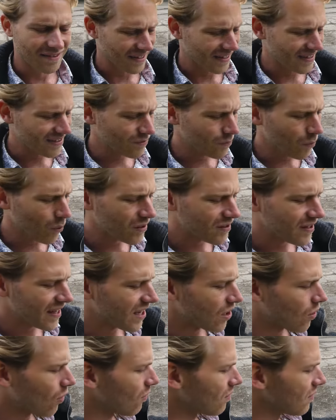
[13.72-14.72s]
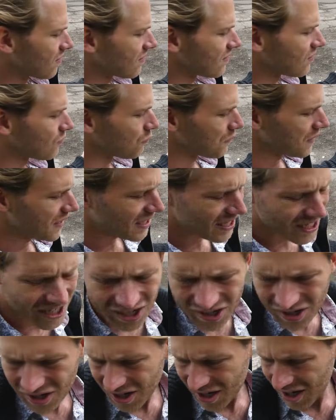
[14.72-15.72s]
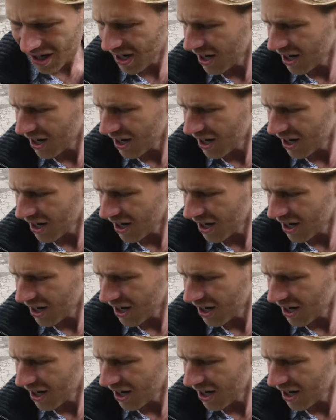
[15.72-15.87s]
That's what they call a street here?